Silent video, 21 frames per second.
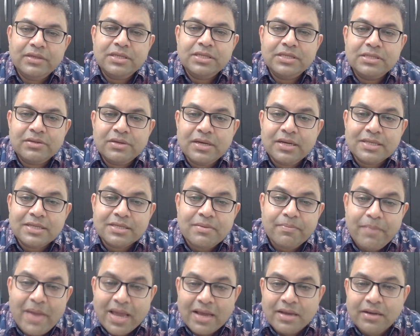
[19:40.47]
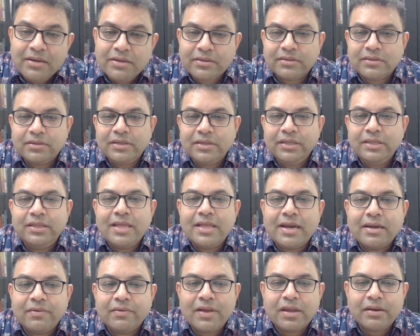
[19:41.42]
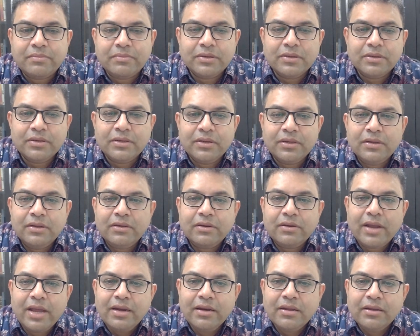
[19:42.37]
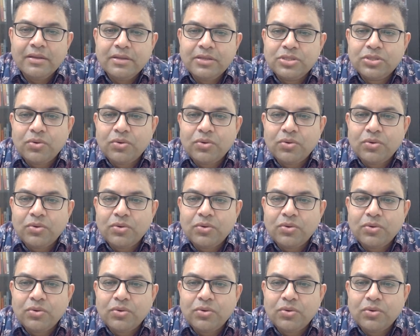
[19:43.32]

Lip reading: is treated as a beggar in that realm, right?